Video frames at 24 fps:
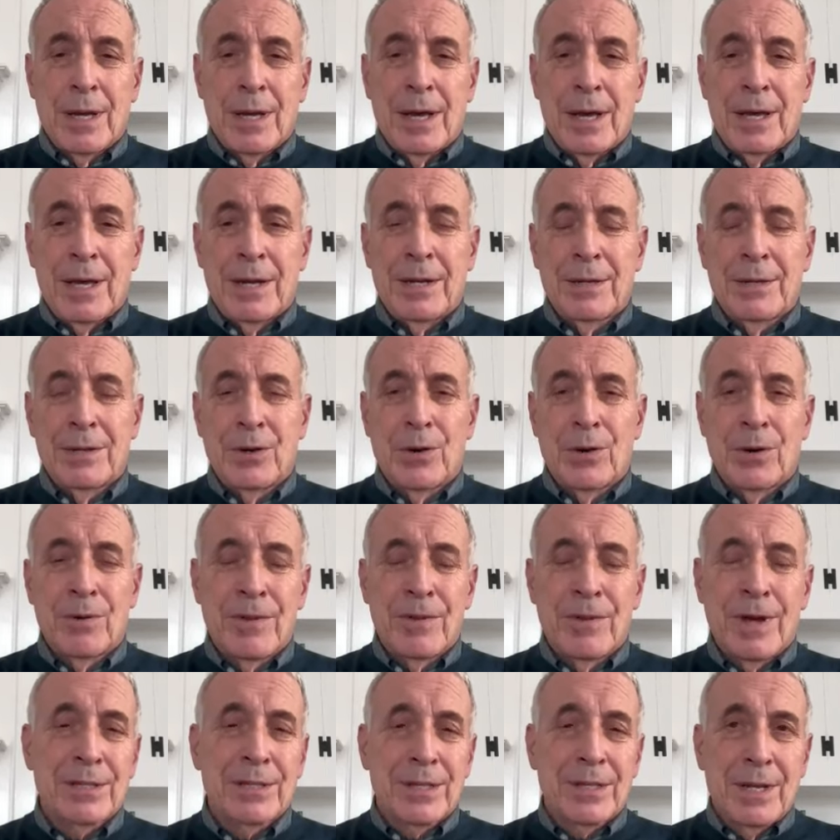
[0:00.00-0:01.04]
And you're
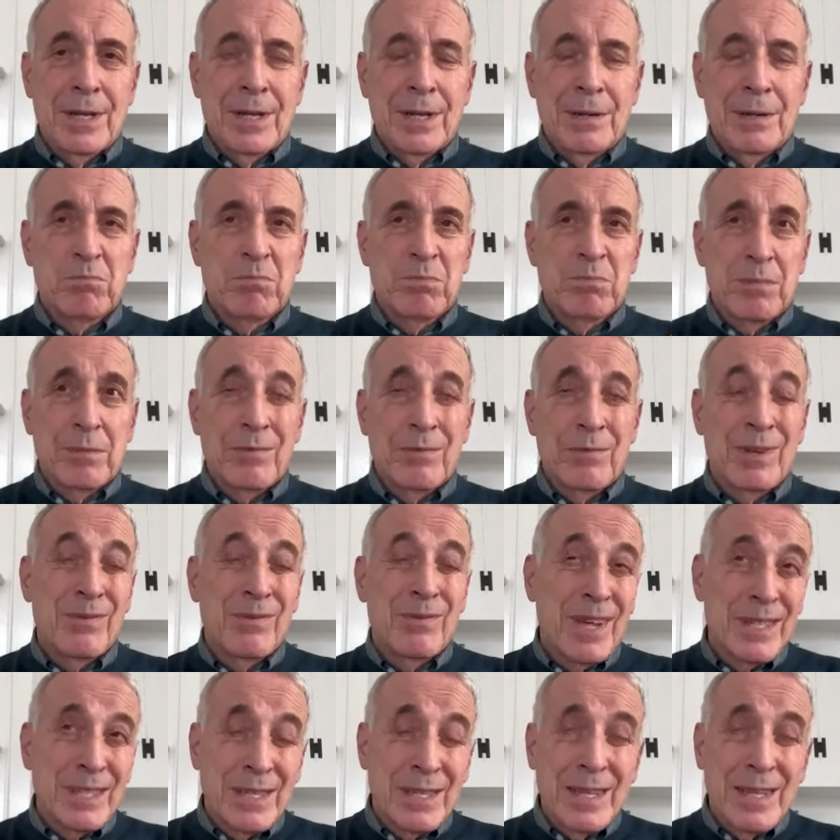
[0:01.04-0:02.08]
investing, if you
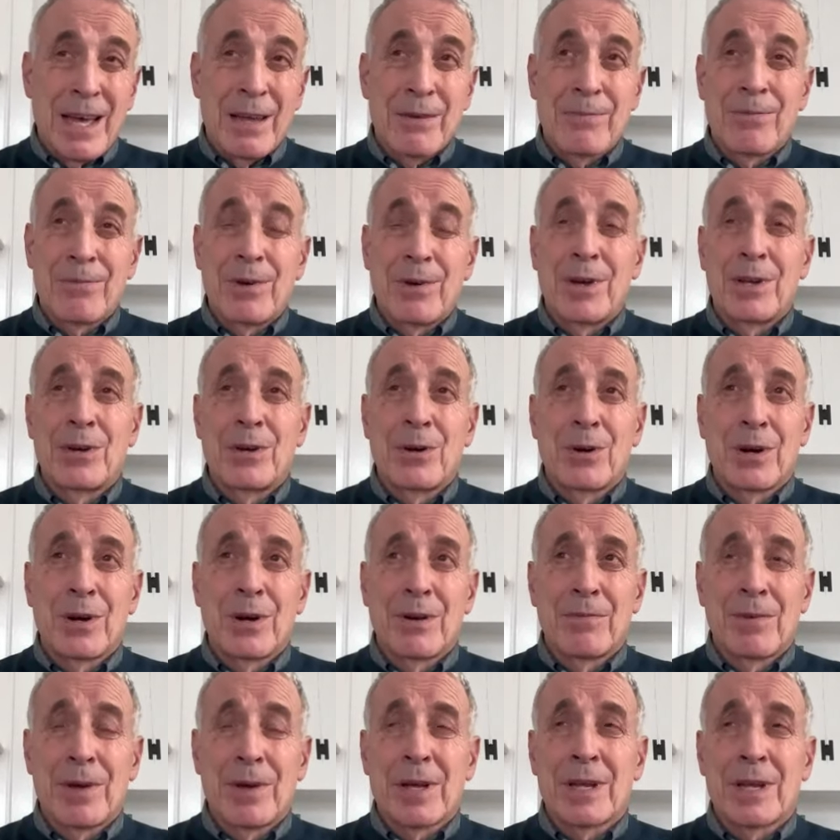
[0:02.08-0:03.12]
invest in that fund, you're in
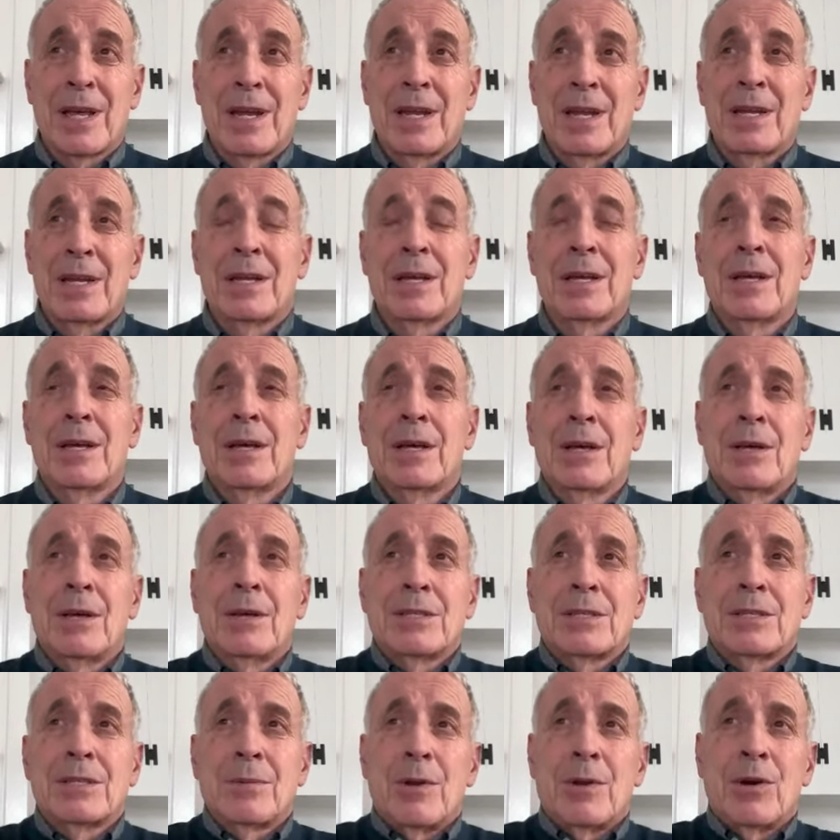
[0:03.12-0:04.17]
effect getting
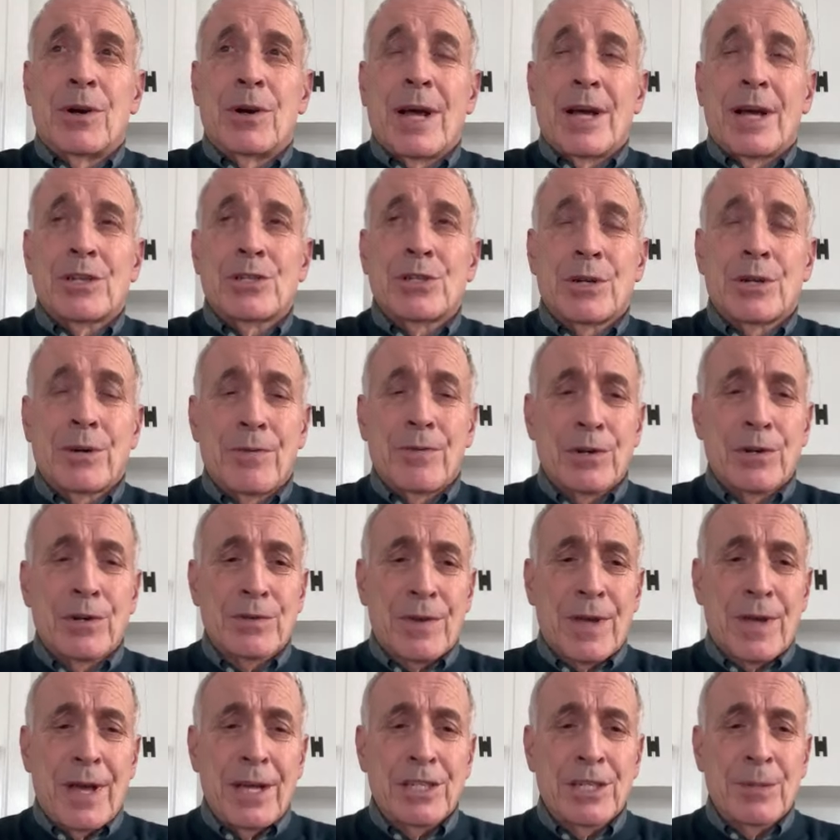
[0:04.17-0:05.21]
some international
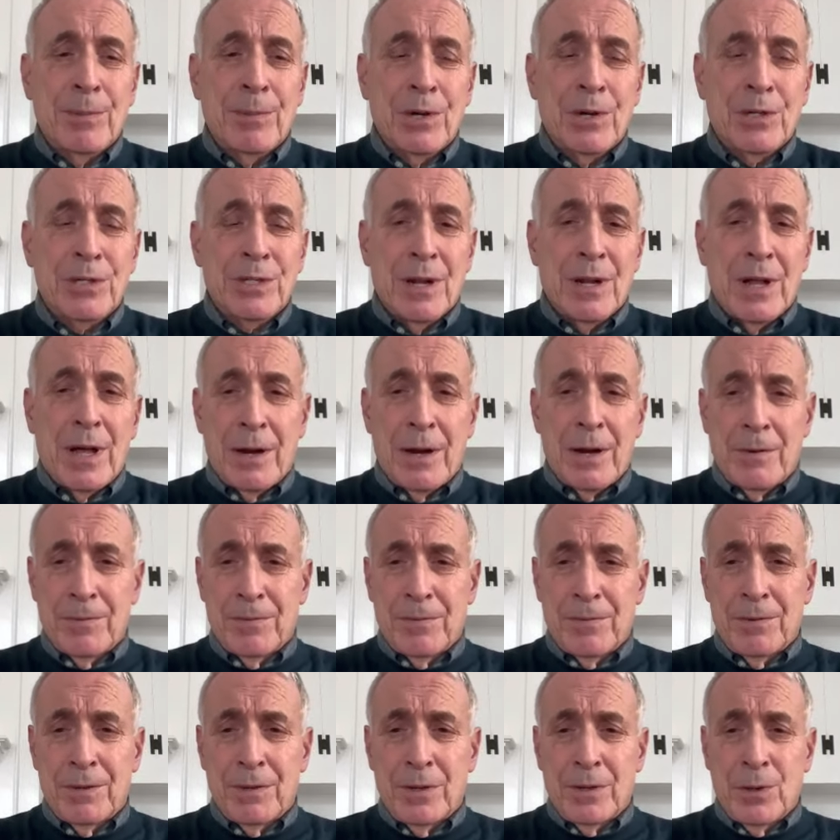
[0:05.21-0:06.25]
diversification because a lot
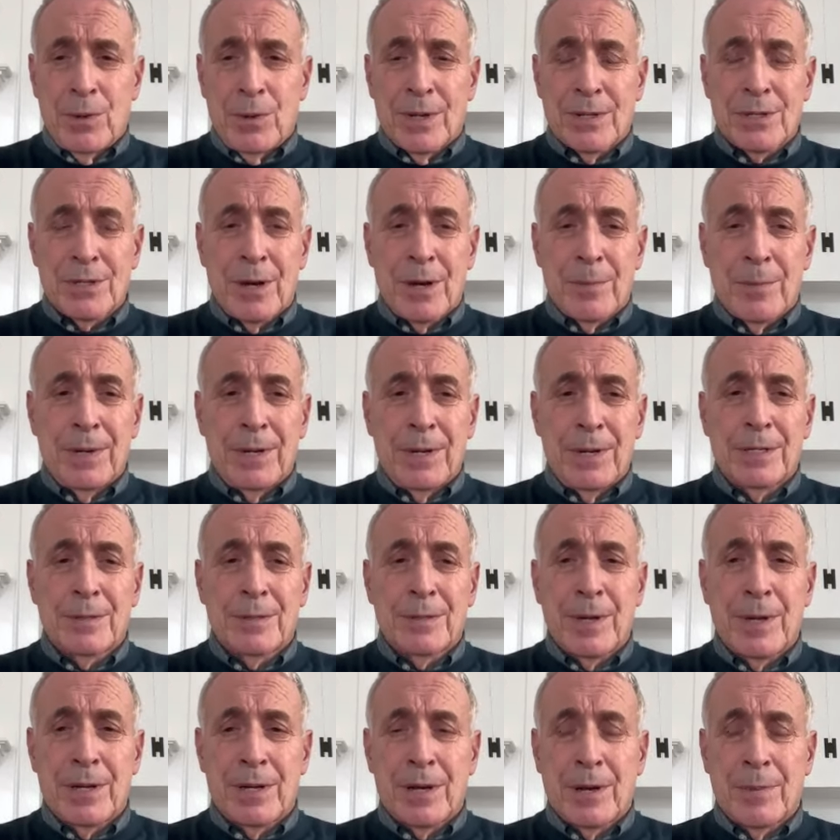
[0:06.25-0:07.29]
of US companies,
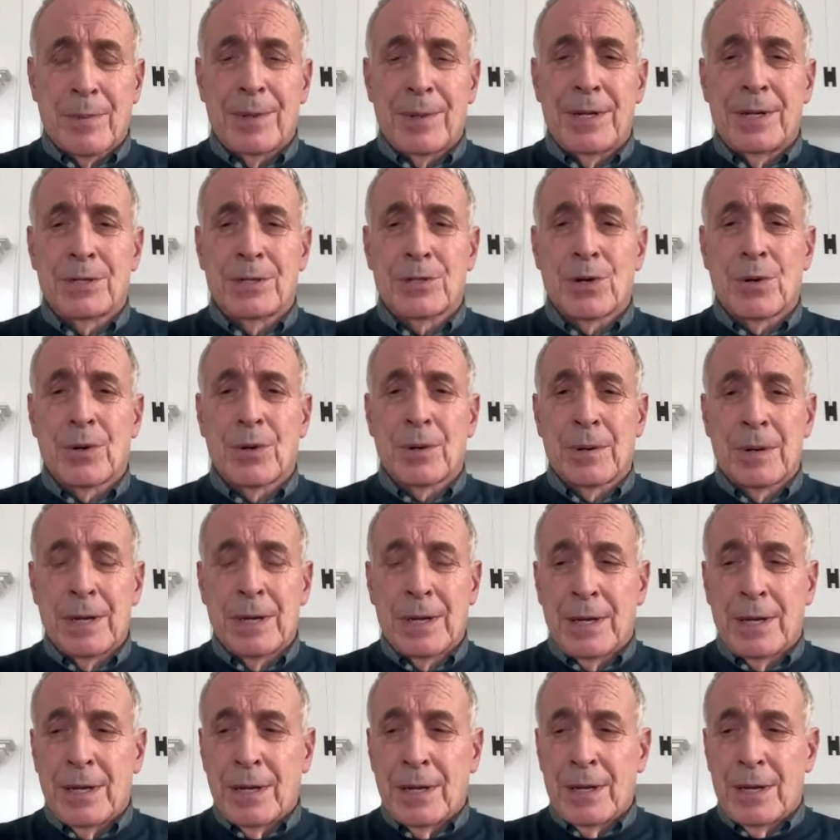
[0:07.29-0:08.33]
big companies are
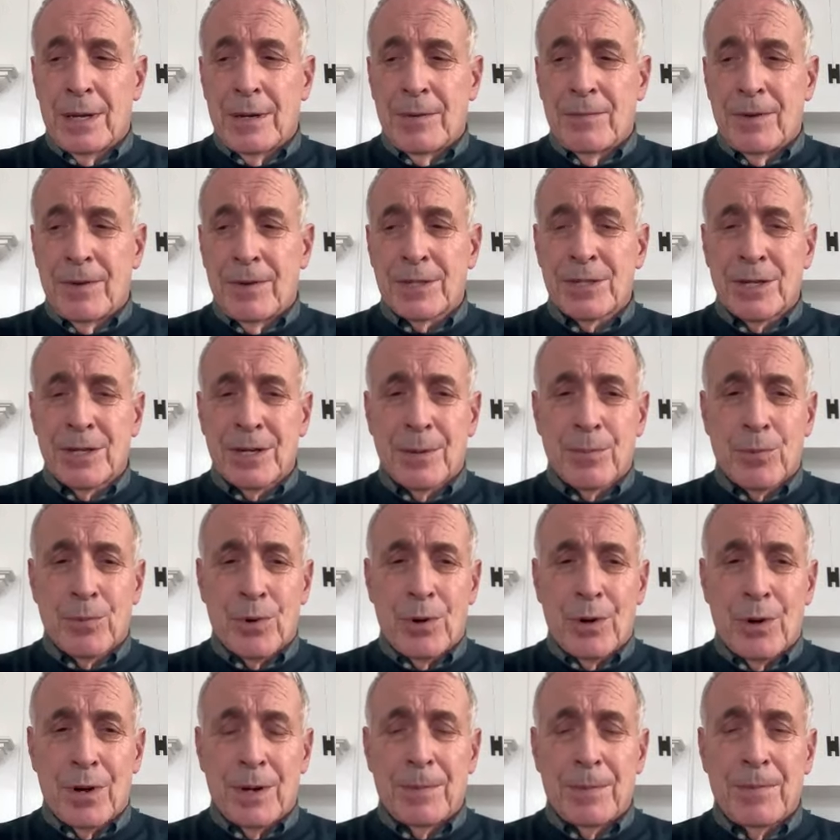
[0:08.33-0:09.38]
investing
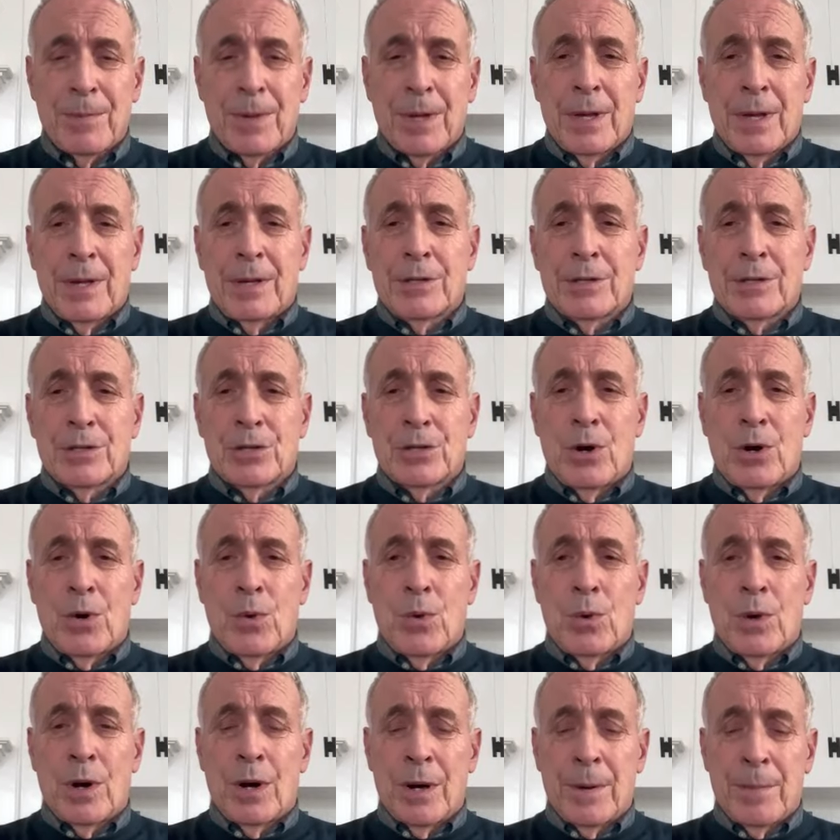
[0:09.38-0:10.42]
abroad.
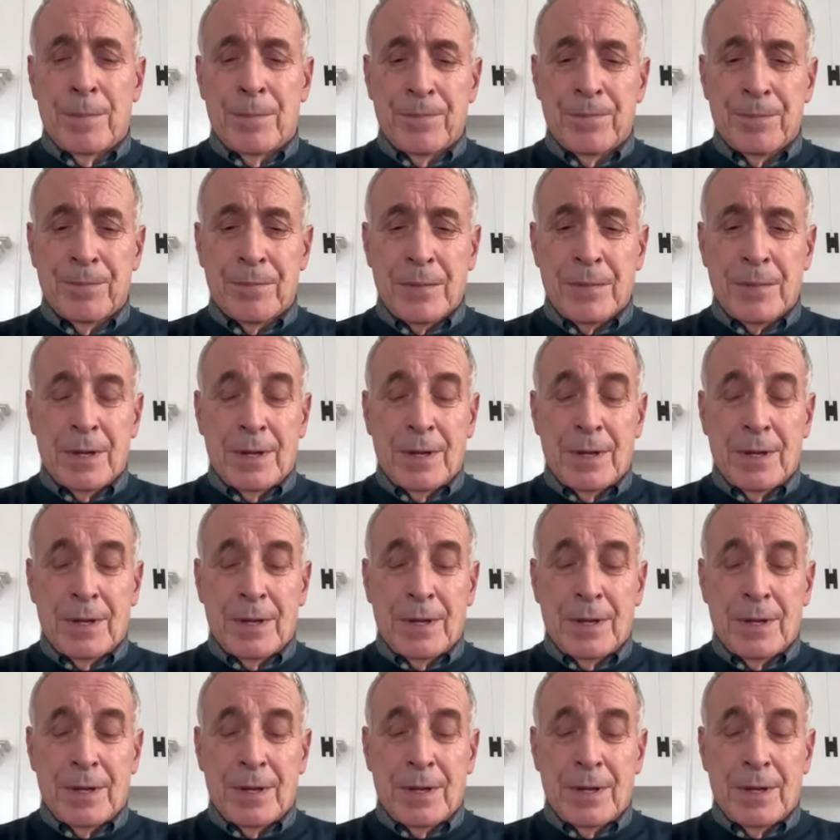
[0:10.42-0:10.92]
So um,